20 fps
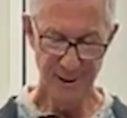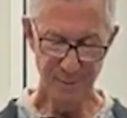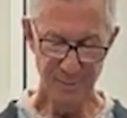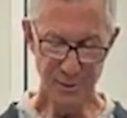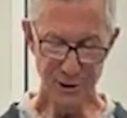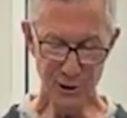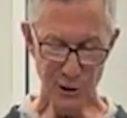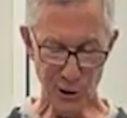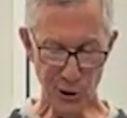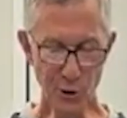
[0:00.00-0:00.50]

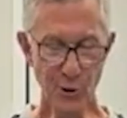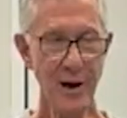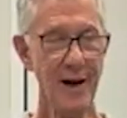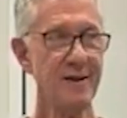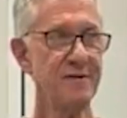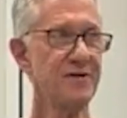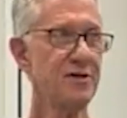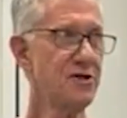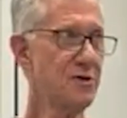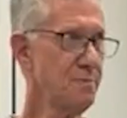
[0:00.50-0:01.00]
but you
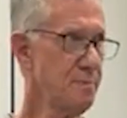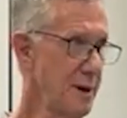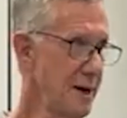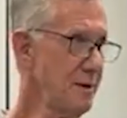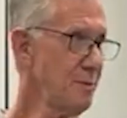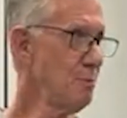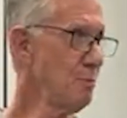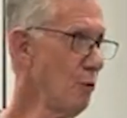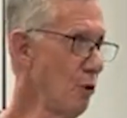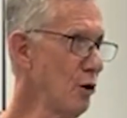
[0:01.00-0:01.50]
have
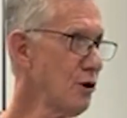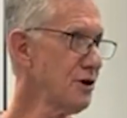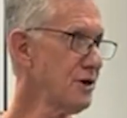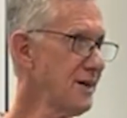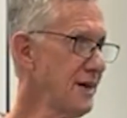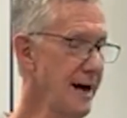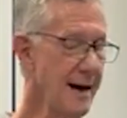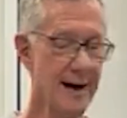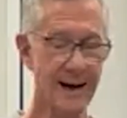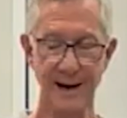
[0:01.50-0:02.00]
spent more
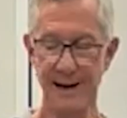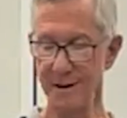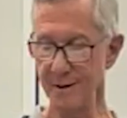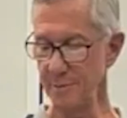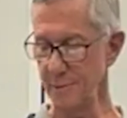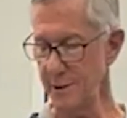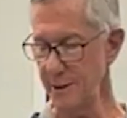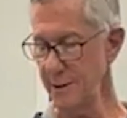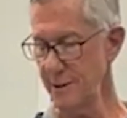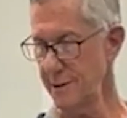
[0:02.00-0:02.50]

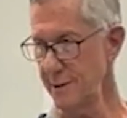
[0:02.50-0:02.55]
time